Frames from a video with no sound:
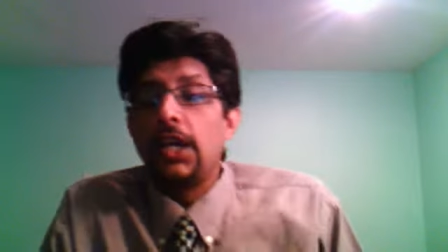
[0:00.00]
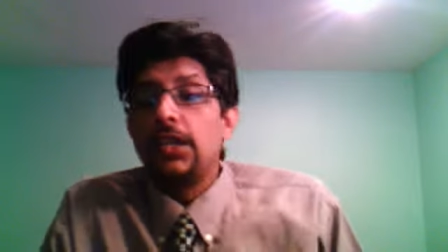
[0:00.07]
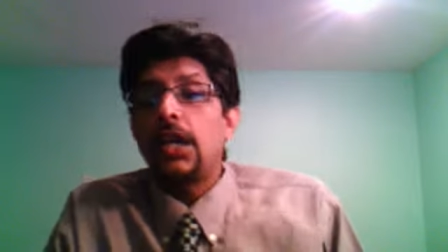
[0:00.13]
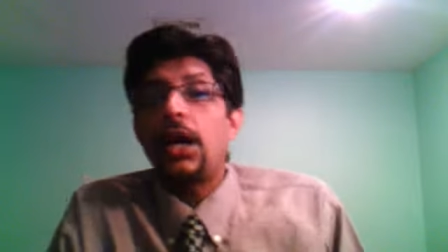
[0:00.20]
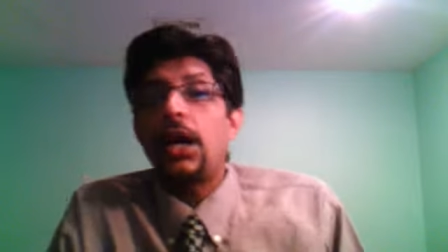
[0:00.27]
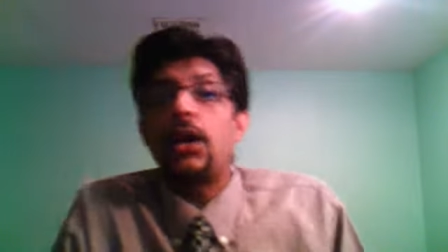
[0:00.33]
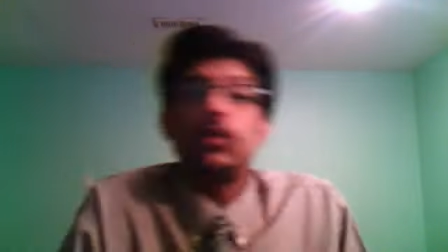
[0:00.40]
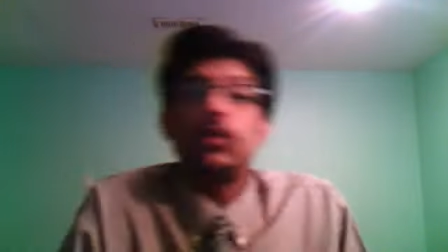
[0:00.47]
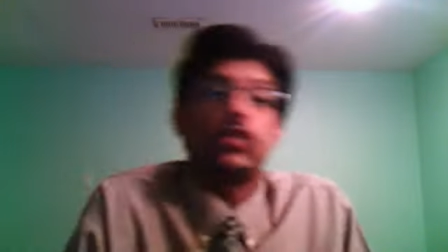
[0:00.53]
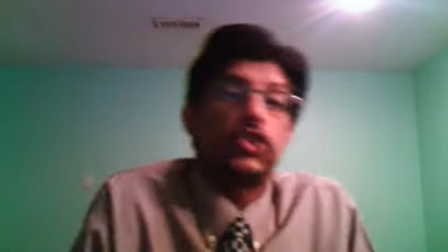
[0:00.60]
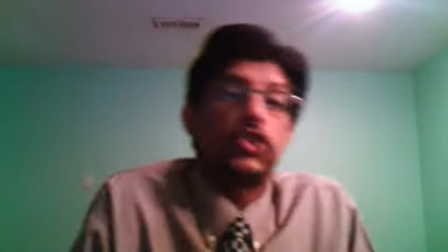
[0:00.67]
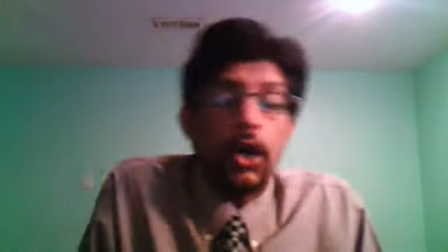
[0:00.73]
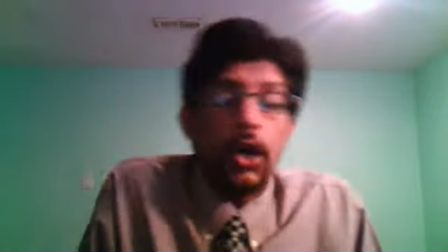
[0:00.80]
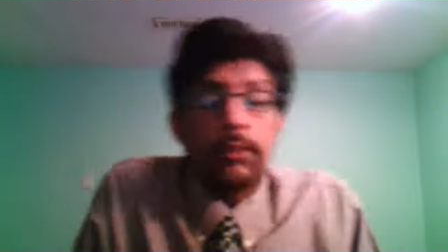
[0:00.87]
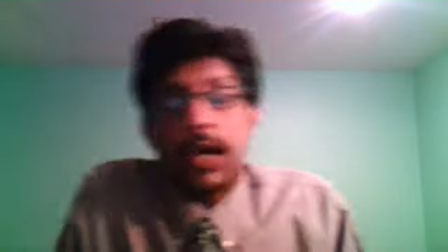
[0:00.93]
Now
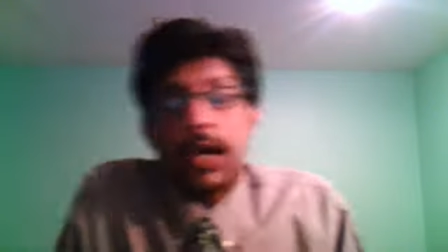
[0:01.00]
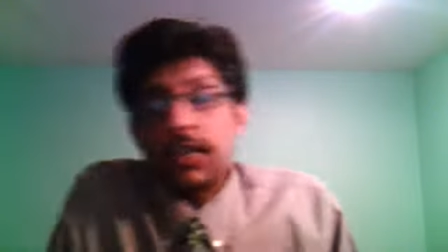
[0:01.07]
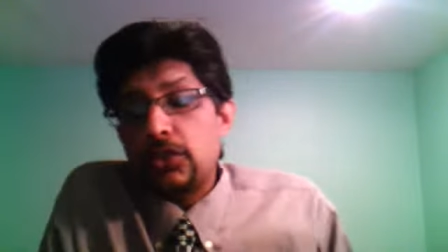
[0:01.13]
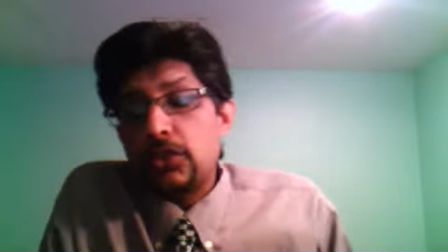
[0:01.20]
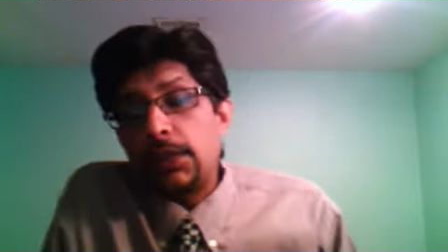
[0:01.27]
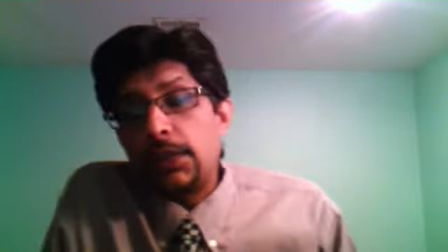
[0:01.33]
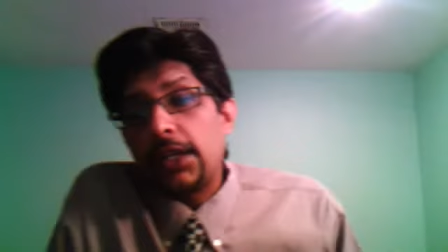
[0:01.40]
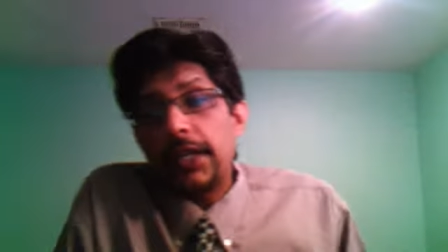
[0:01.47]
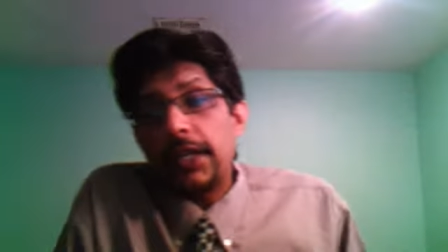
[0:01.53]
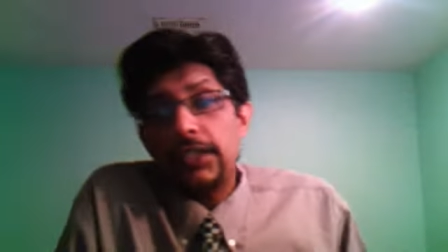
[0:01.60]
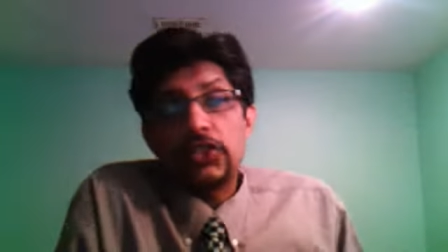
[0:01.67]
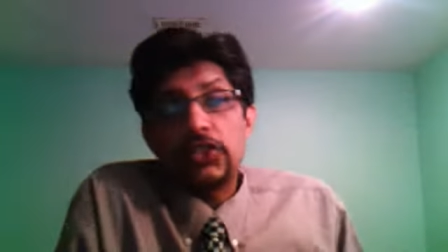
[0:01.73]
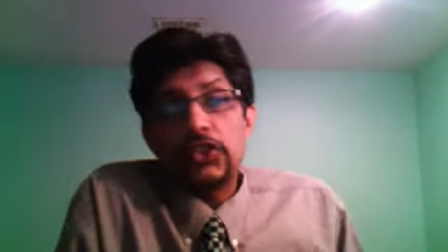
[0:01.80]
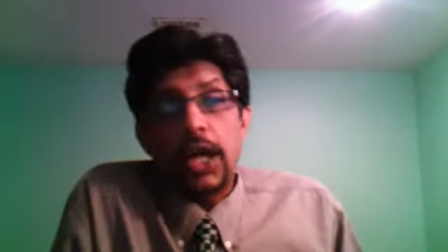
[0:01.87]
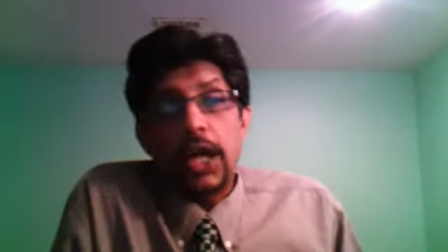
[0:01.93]
Shaun Marsh will get
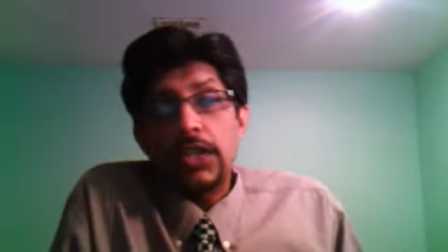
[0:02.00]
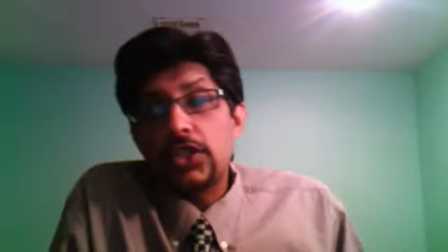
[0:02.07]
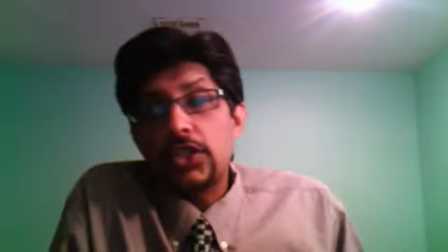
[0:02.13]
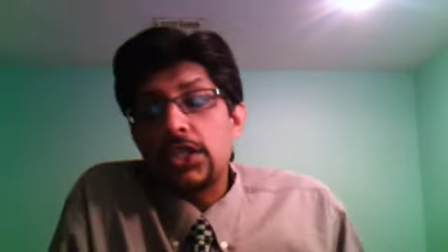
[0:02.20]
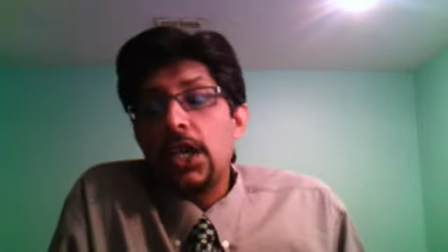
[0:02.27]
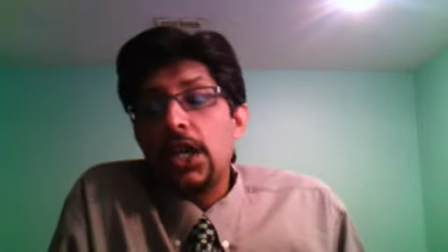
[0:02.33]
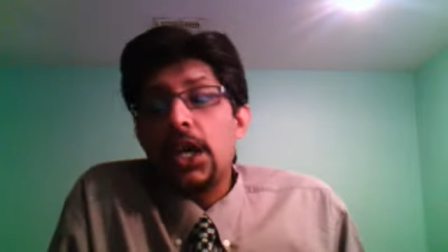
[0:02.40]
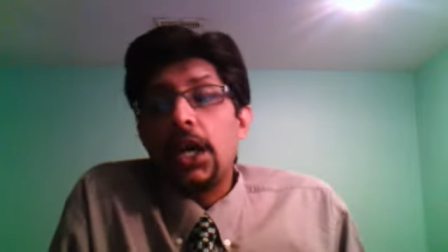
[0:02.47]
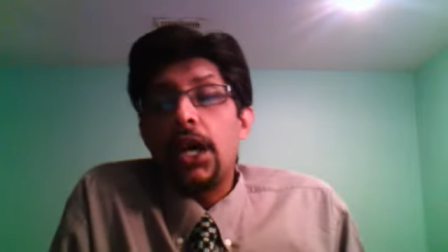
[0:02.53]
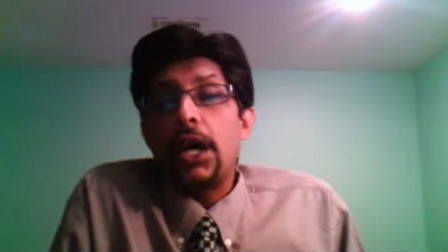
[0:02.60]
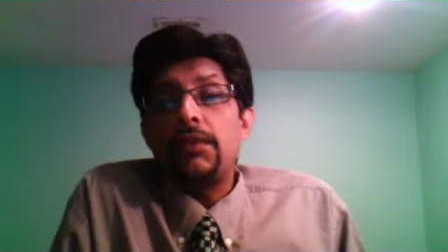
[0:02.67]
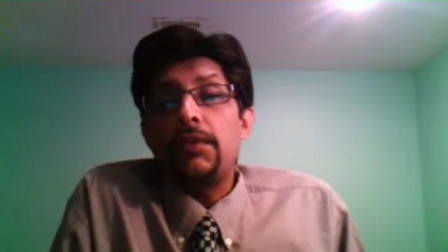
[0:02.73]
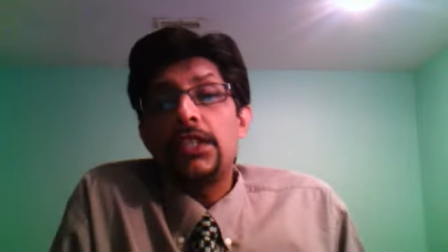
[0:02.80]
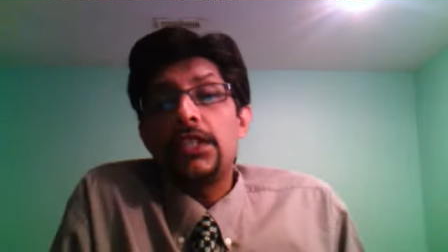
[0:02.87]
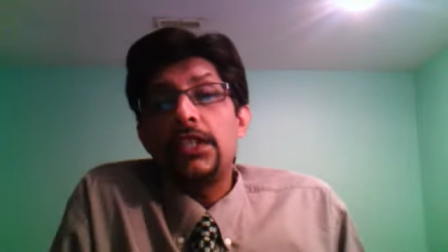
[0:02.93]
his chance
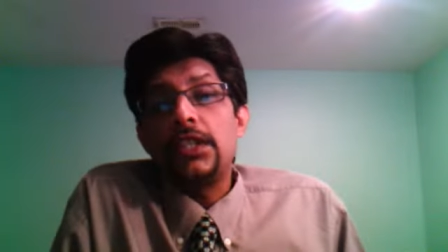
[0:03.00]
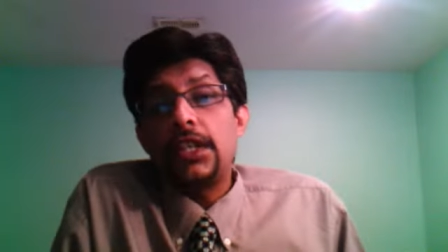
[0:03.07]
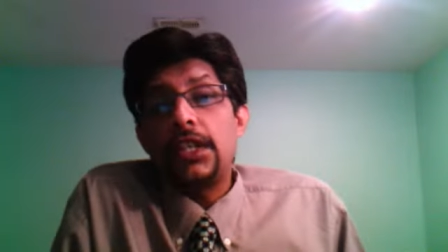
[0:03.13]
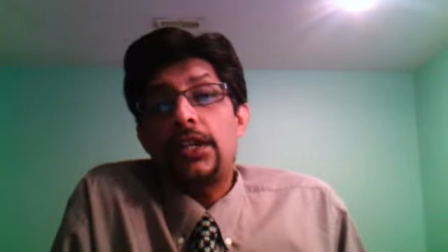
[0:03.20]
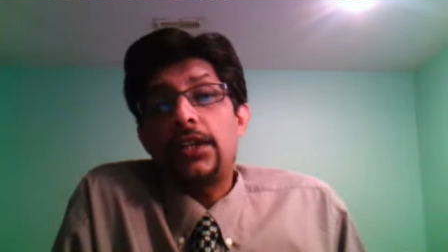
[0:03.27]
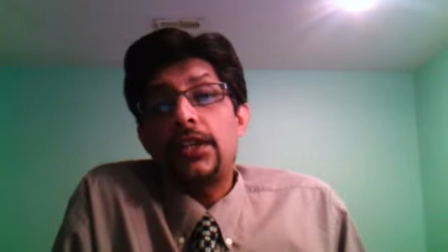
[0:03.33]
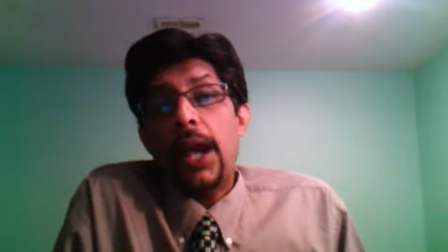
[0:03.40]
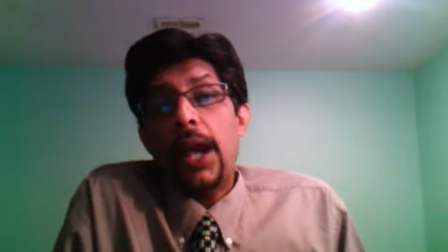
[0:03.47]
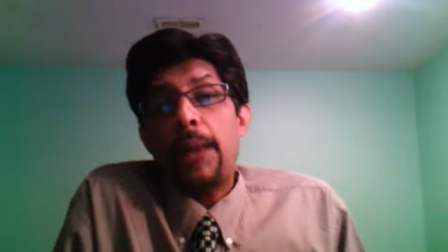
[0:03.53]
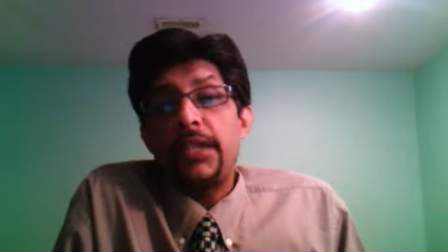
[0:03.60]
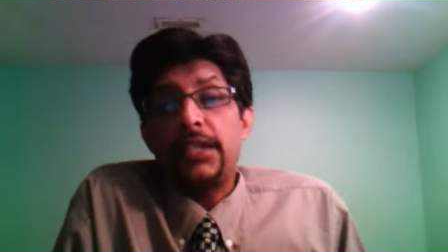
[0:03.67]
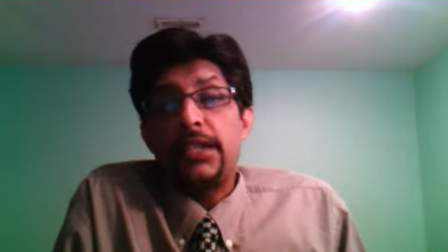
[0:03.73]
uh, whether he can grab it.